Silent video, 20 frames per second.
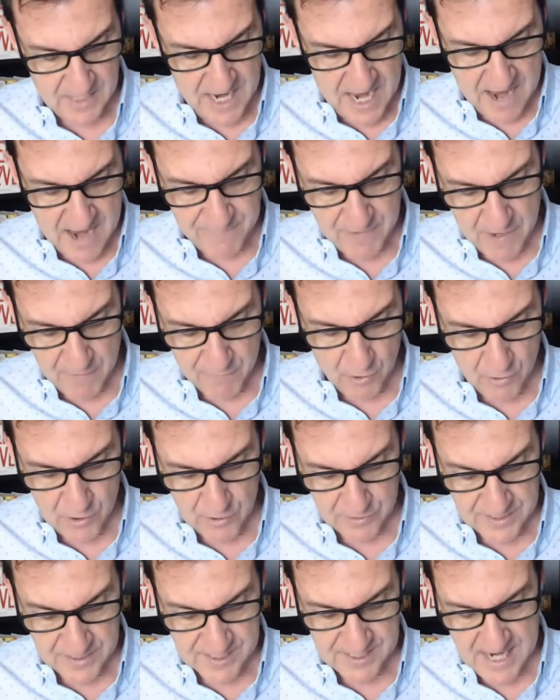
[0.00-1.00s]
have you ever
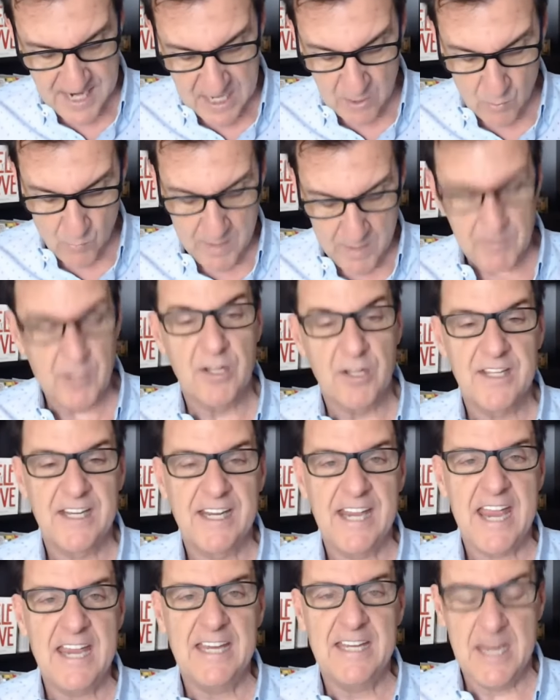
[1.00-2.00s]
heard the saying, women are the
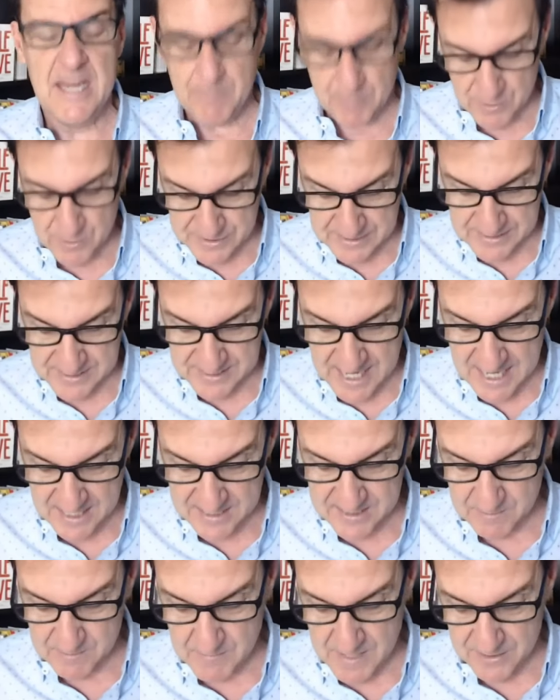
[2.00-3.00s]
gatekeepers of
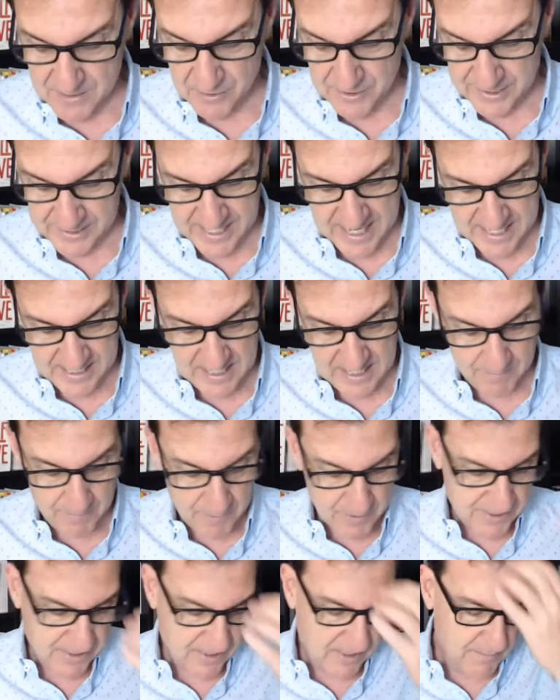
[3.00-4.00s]
sex and men are the
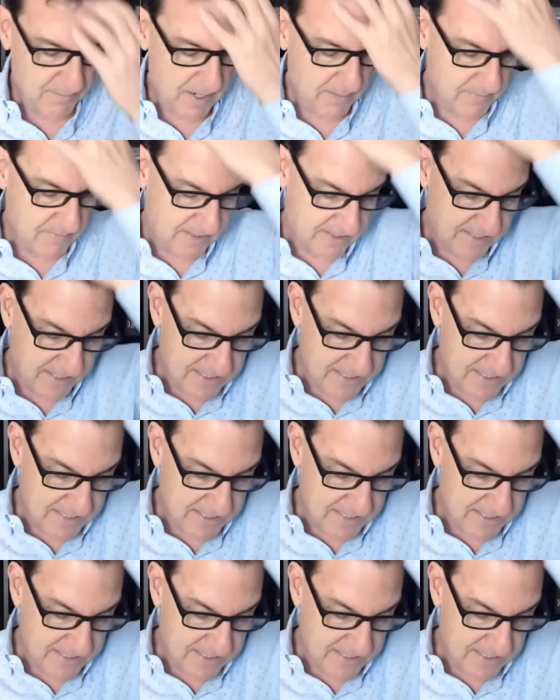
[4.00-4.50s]
gatekeepers of commitment?